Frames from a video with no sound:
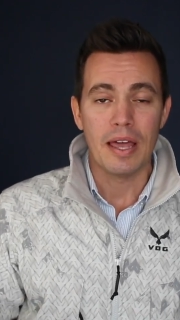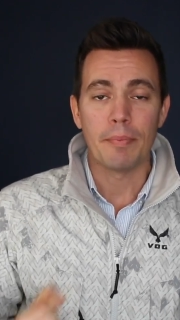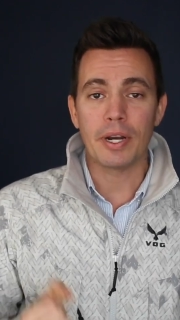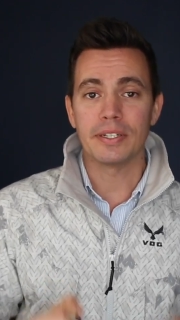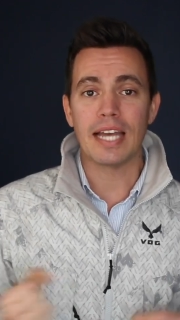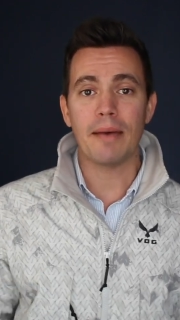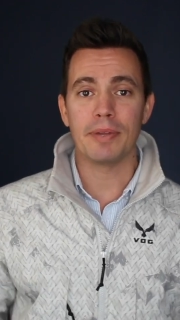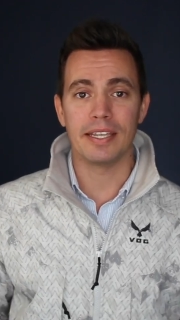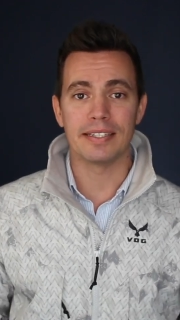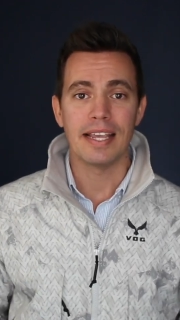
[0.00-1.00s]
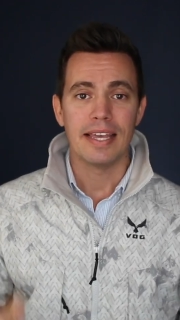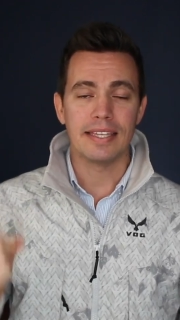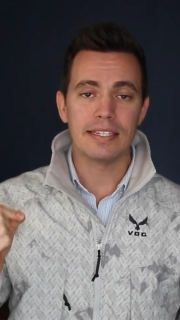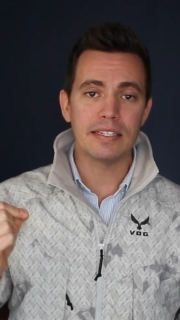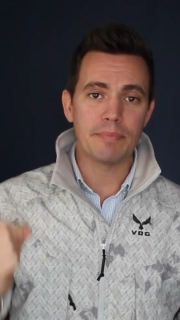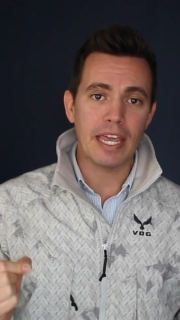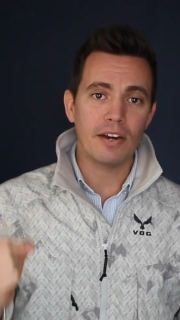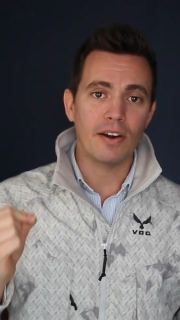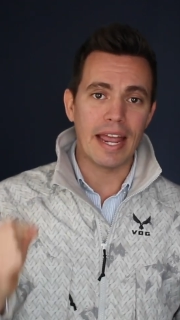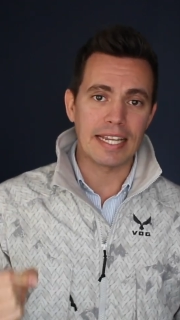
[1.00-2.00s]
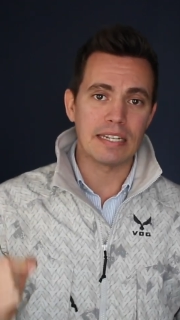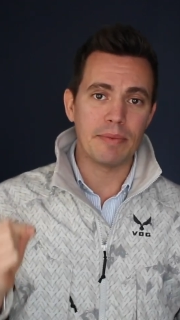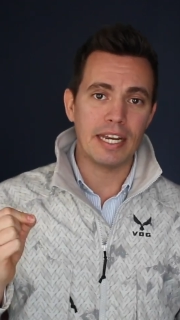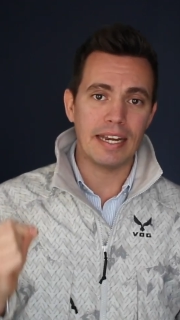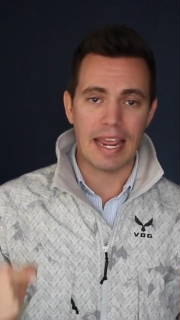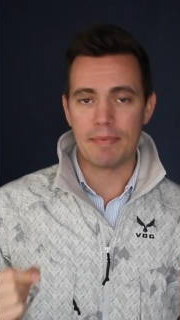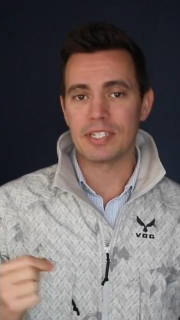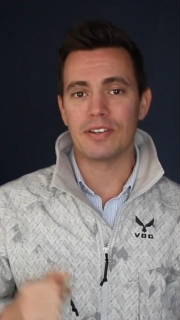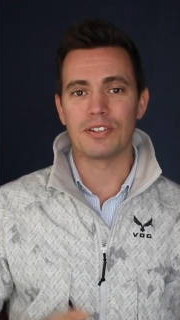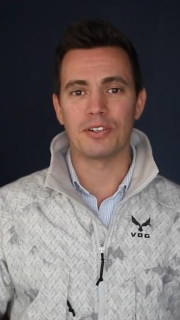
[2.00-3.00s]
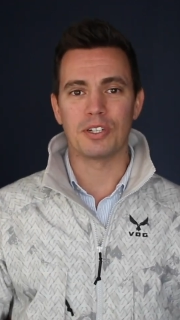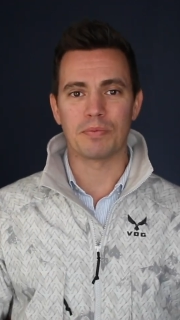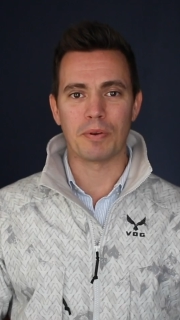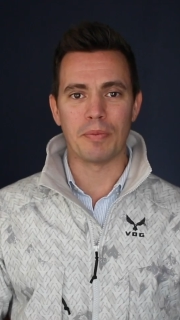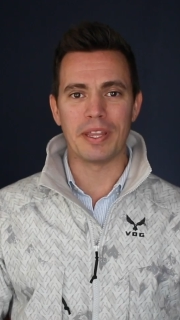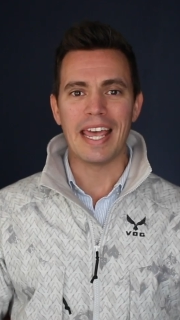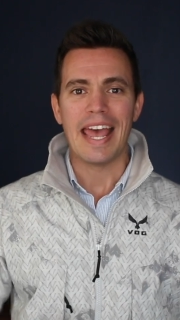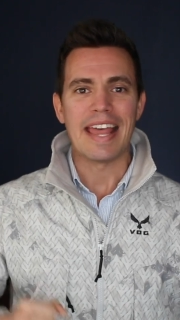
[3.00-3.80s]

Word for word: But on top of this, this has made our estimated Amazon searches per month